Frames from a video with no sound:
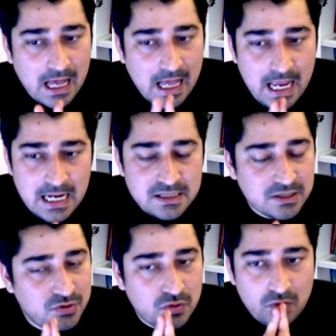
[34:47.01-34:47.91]

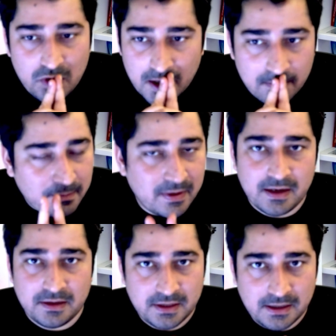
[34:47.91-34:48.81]
and don't remember
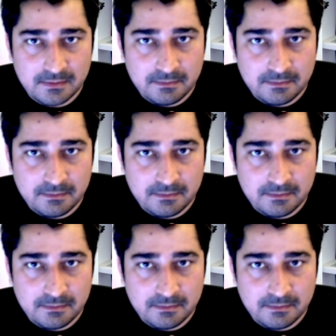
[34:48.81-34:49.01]
anything.